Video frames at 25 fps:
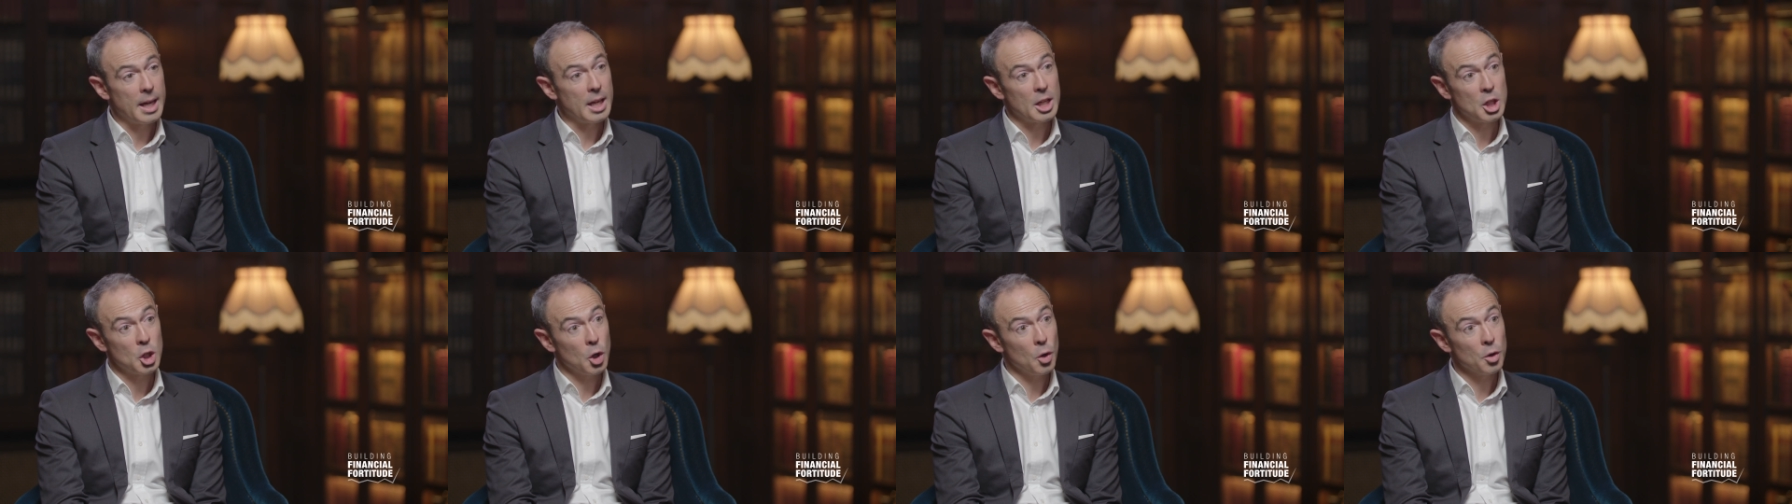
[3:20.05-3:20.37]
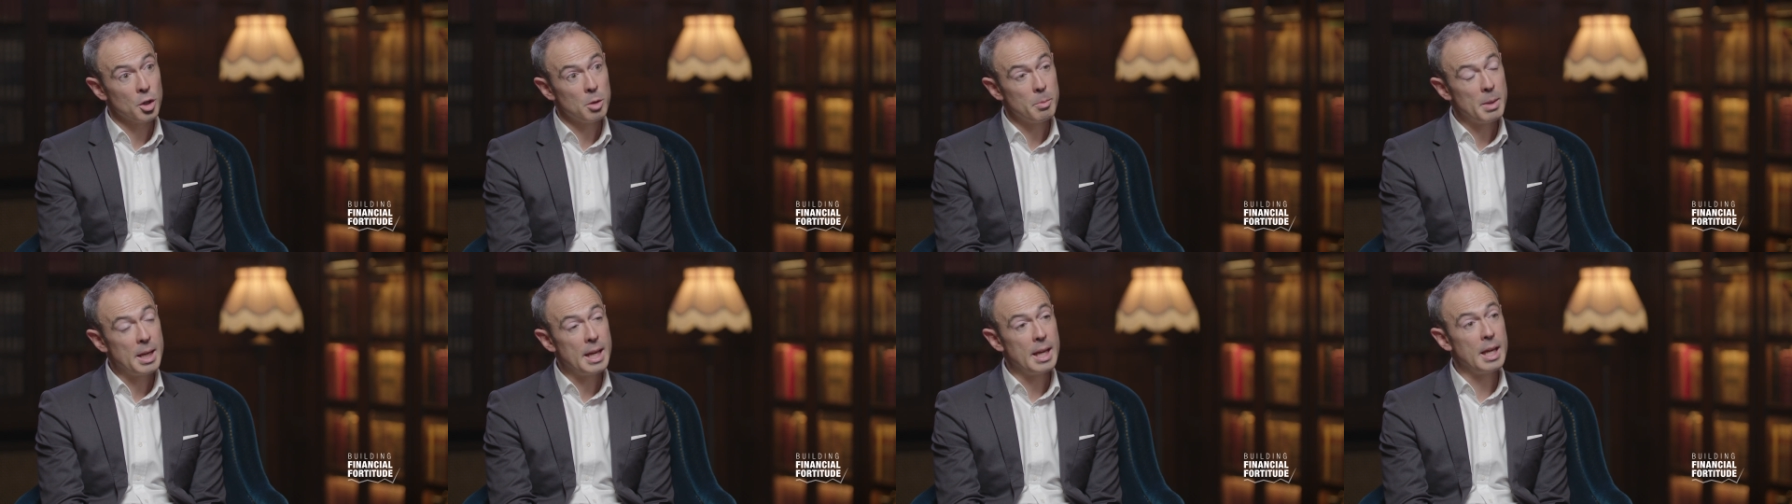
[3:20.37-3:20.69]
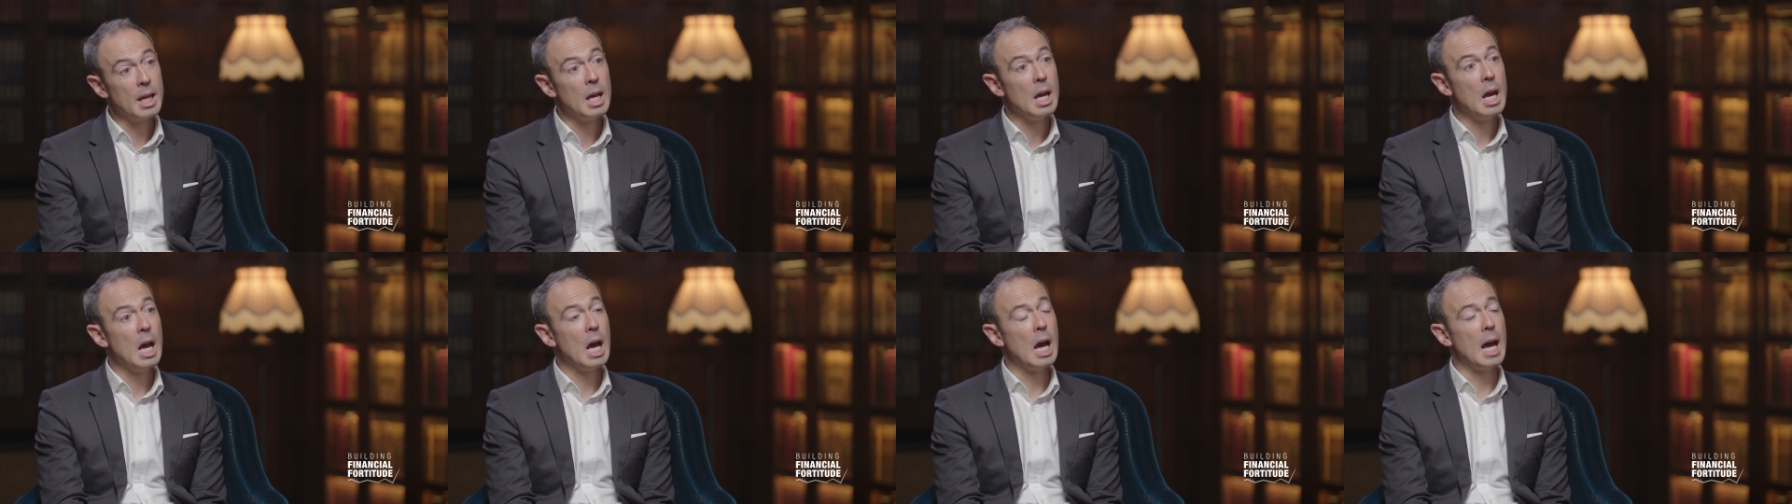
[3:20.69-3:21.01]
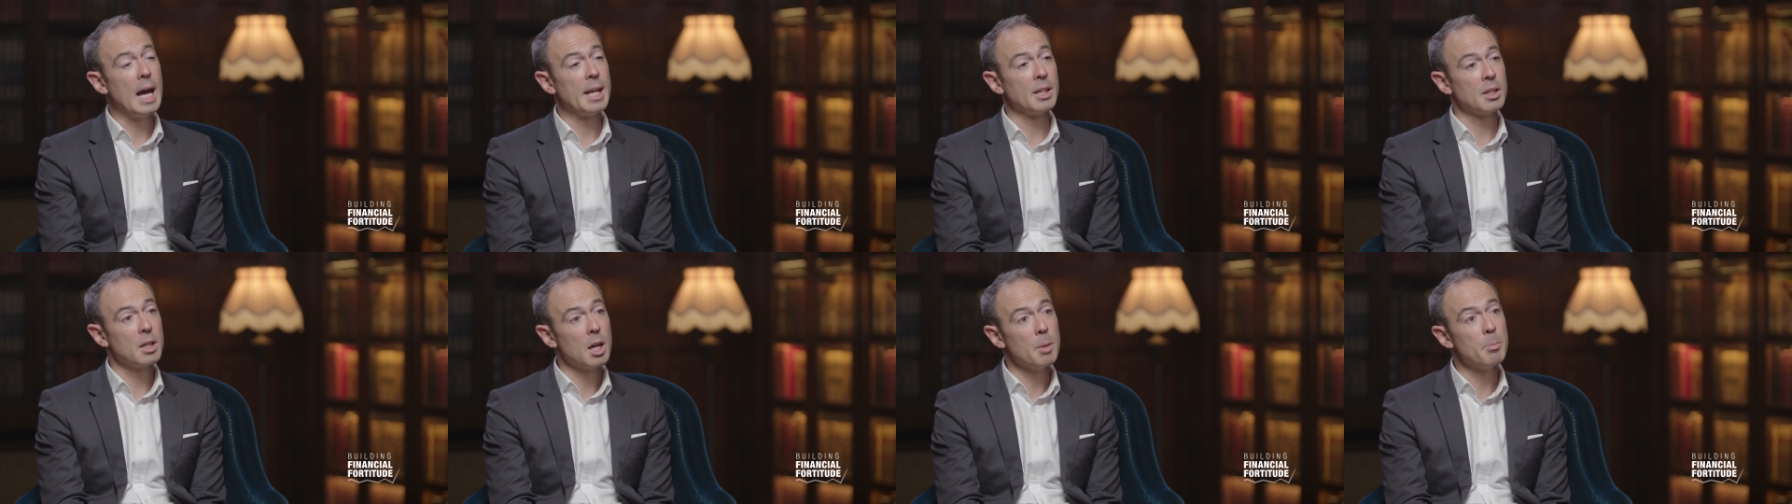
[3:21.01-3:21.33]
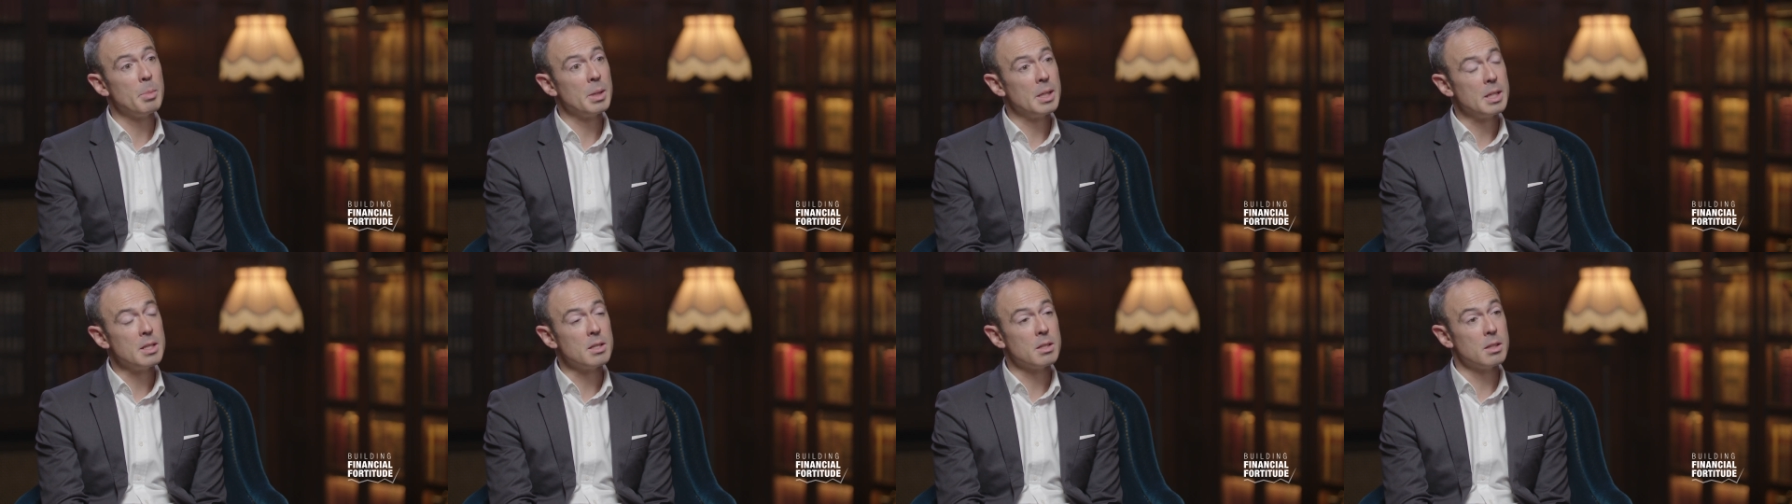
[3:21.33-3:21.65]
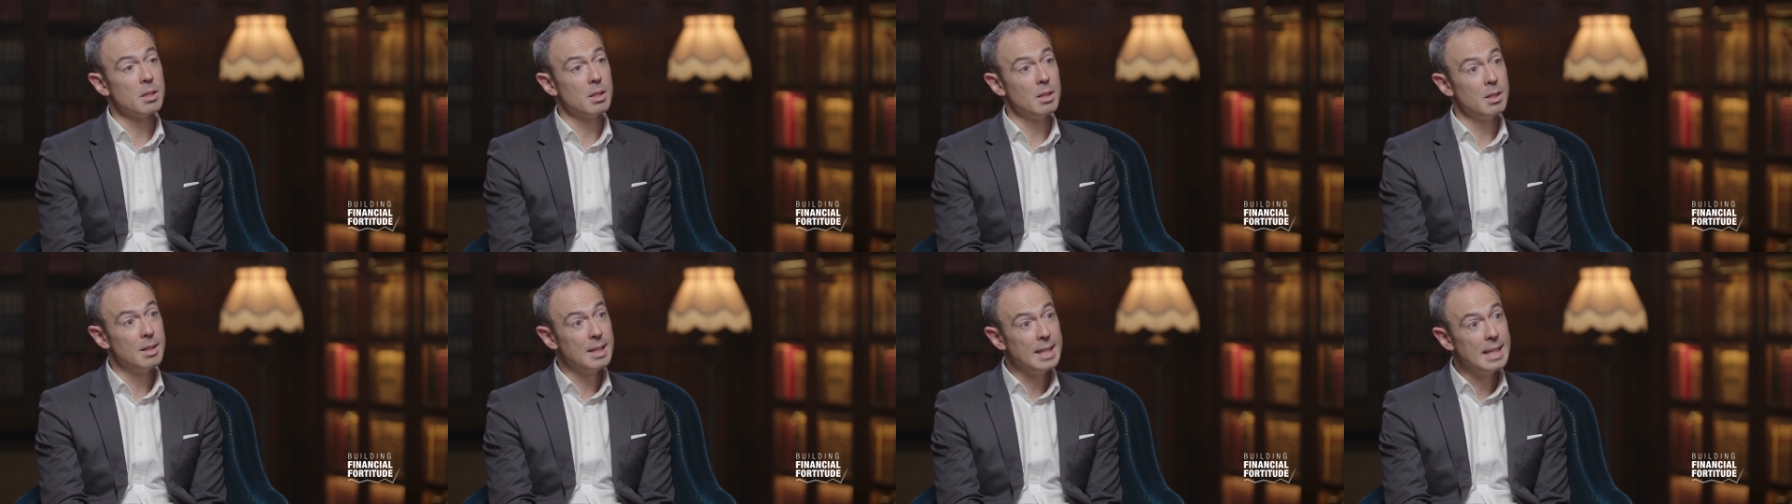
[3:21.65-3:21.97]
economy and companies
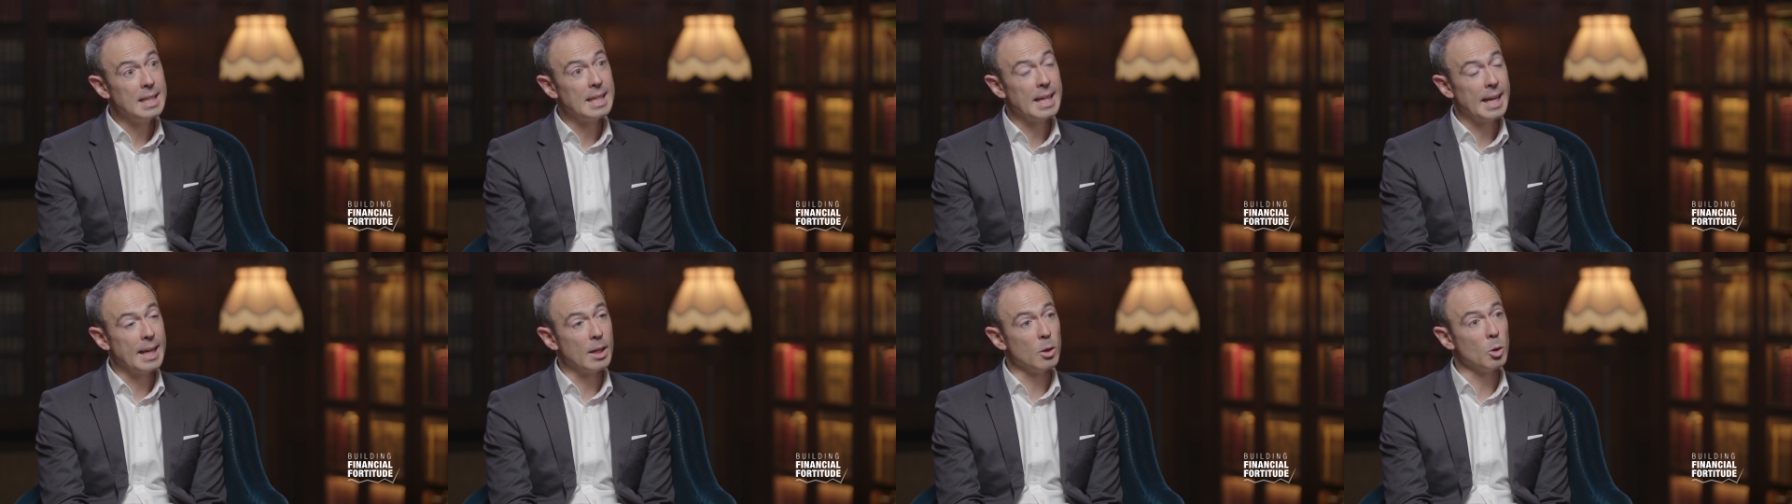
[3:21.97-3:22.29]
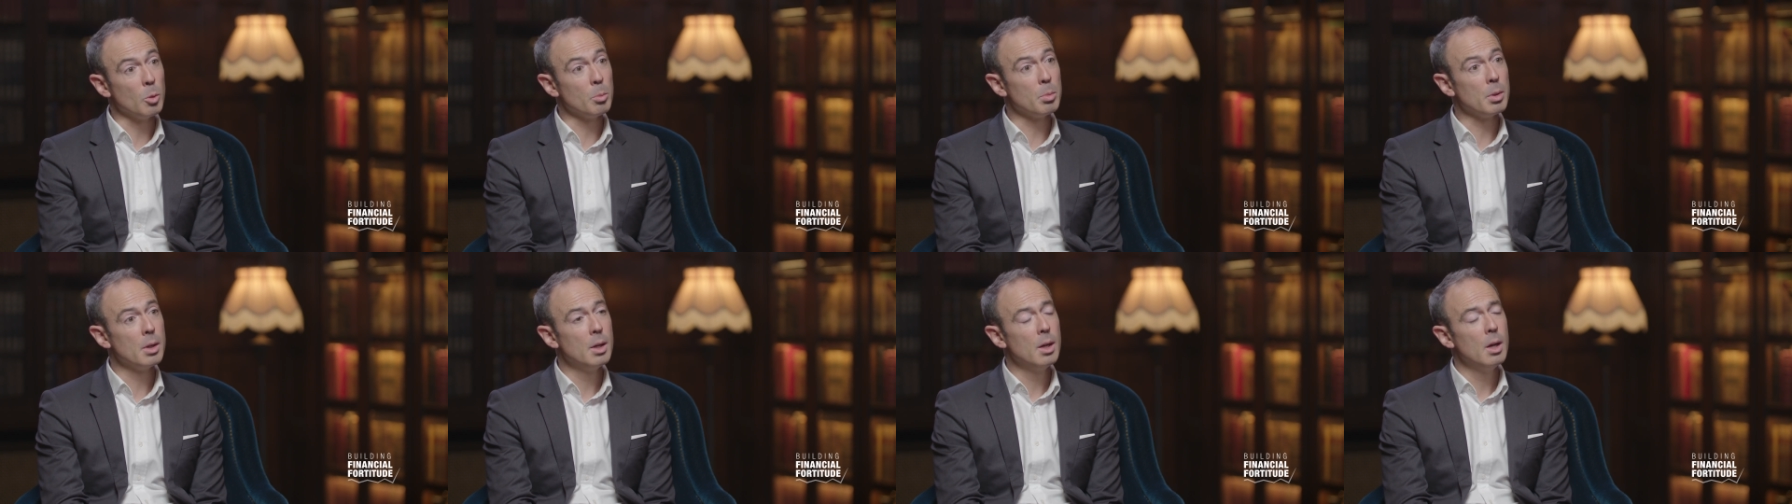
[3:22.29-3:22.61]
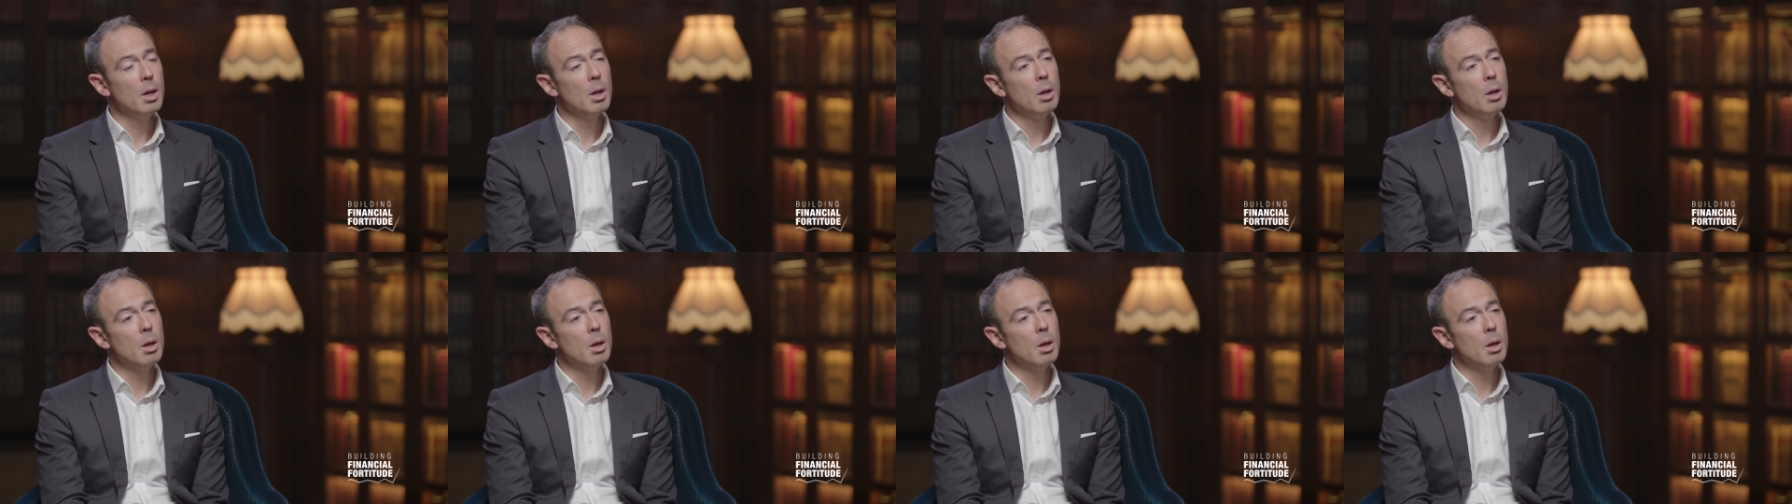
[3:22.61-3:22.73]
that need help,